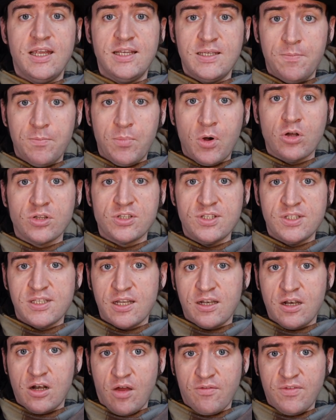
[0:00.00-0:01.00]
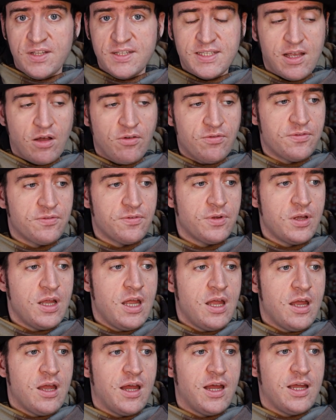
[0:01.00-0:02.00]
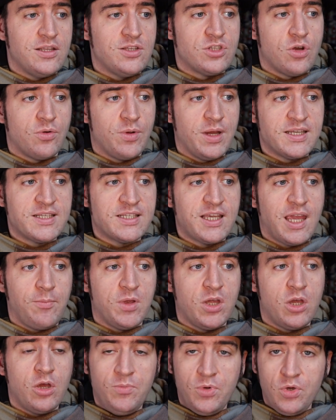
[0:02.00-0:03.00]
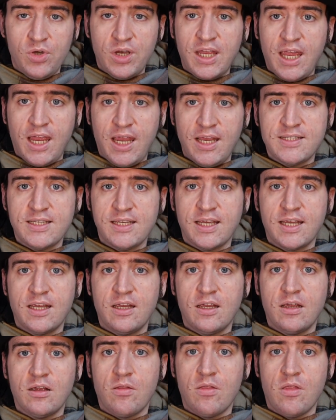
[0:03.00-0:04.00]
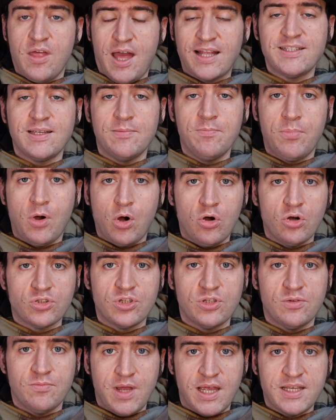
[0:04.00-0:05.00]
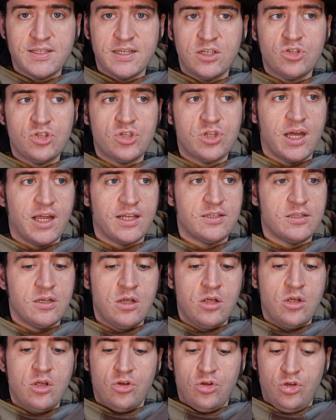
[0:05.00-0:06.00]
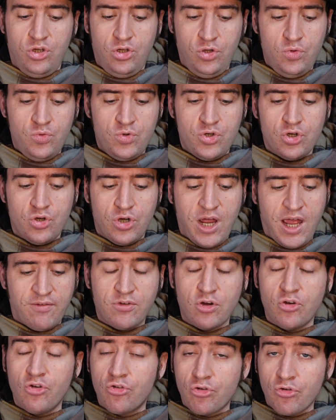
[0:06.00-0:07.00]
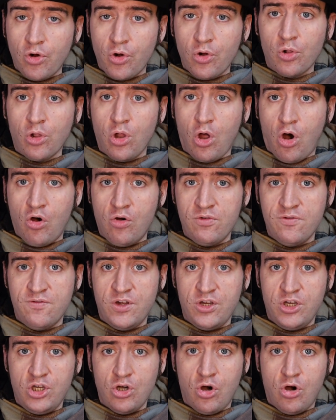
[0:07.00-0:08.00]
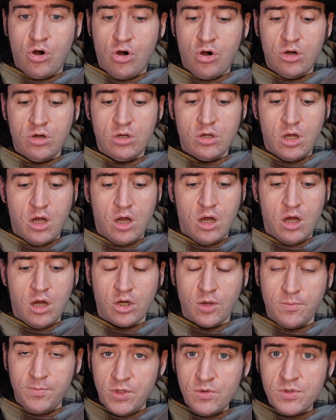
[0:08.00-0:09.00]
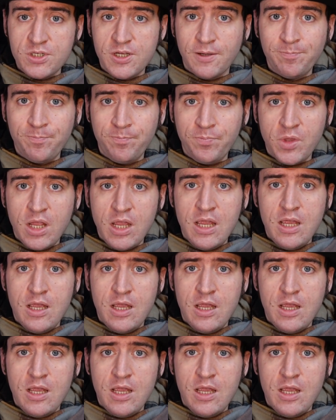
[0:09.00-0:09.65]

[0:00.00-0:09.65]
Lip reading: is important in and of itself. And so Inkscape communicating that important message that you should have control over your computer,